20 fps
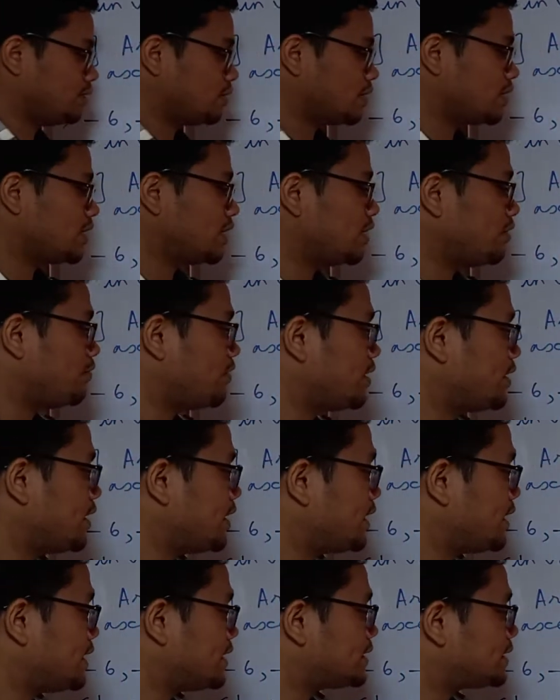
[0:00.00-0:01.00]
Okay, whether
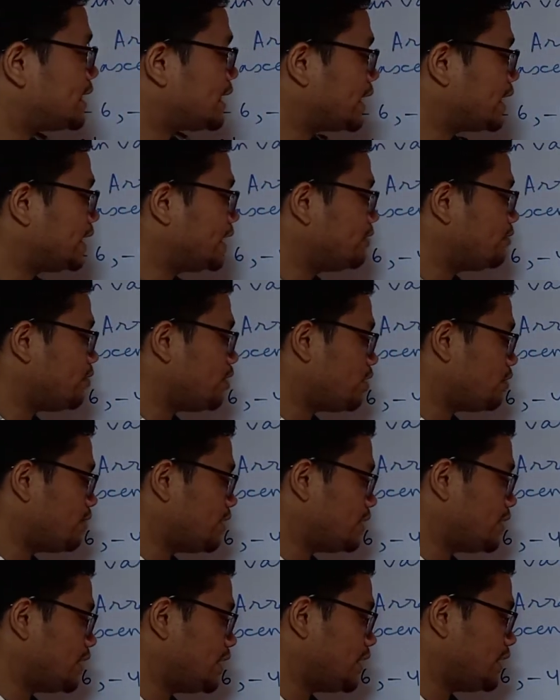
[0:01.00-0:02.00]
it is negative or
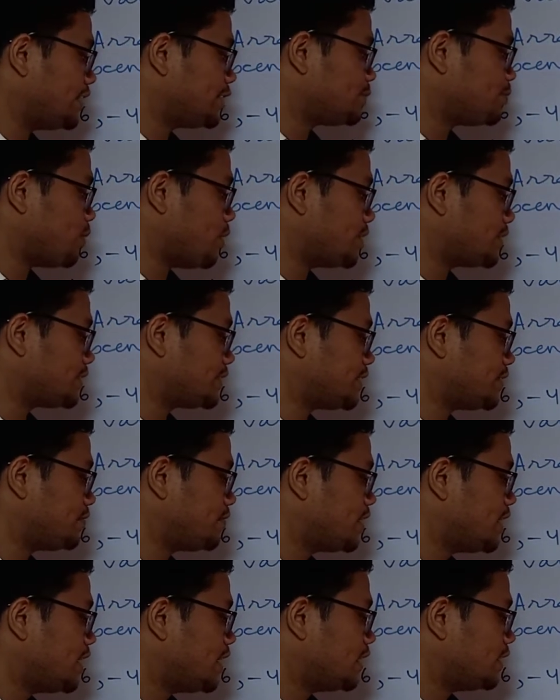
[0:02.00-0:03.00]
whether it is positive,
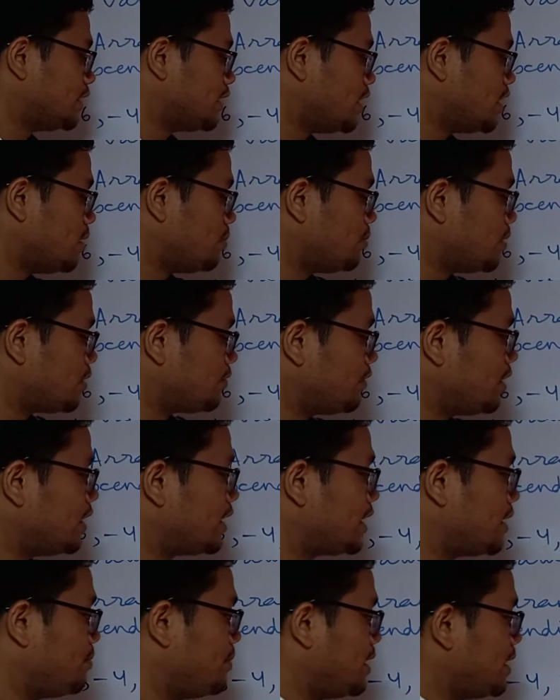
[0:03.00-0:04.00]
the number will
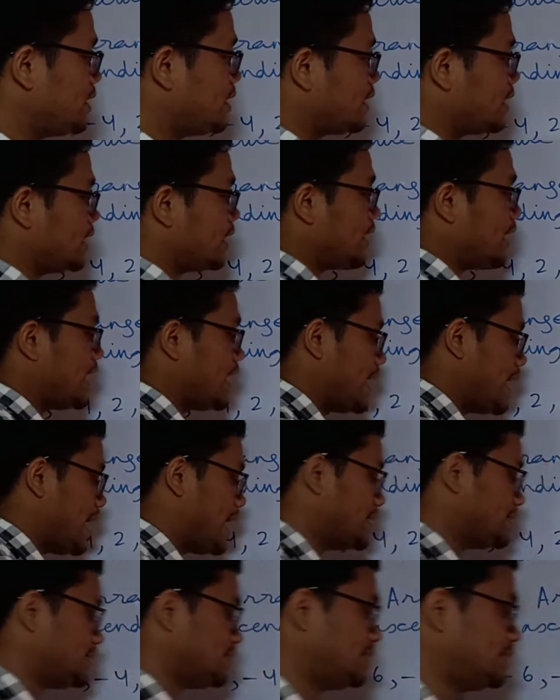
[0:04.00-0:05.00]
remain
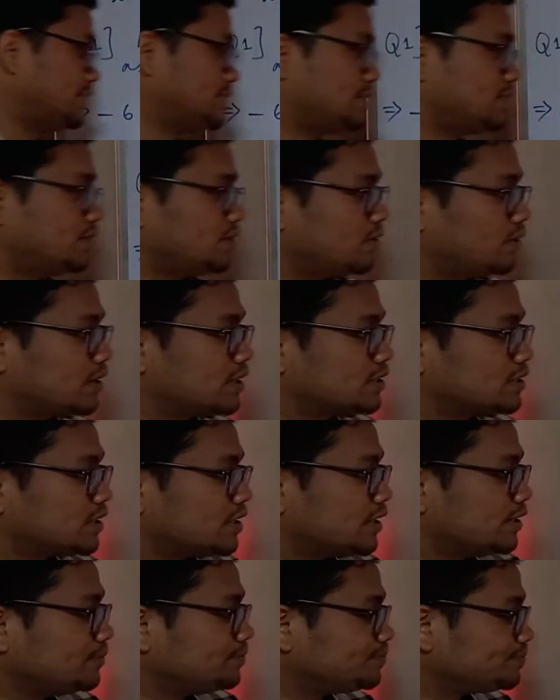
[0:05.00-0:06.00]
as it is. Okay,
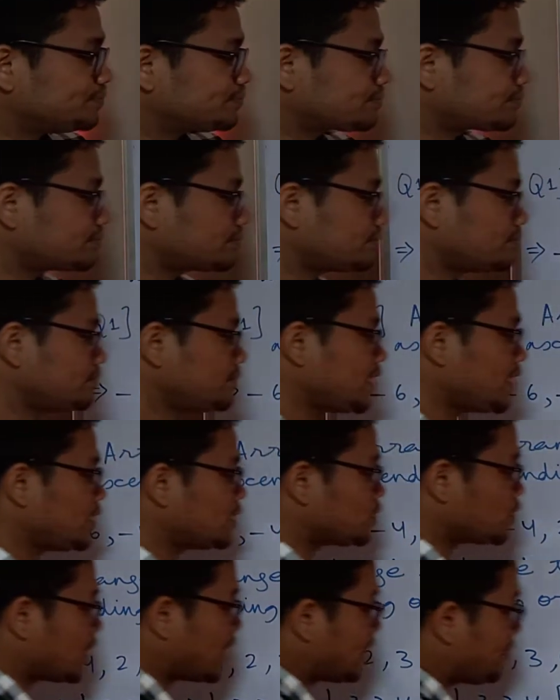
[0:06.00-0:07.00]
children.
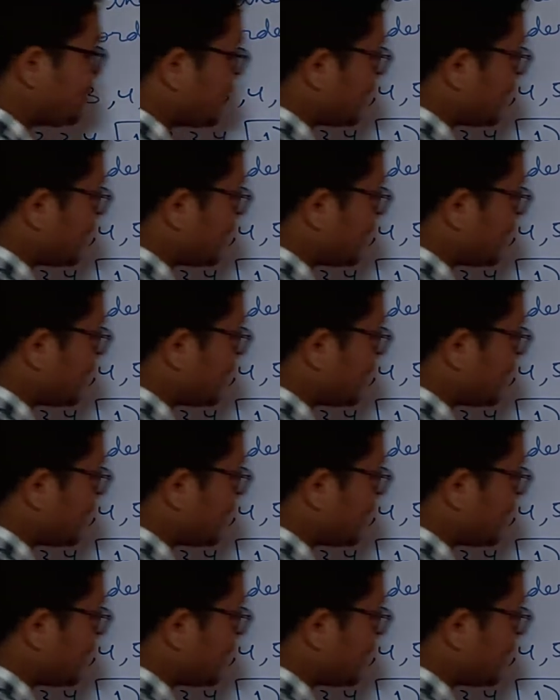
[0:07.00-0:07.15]
So let me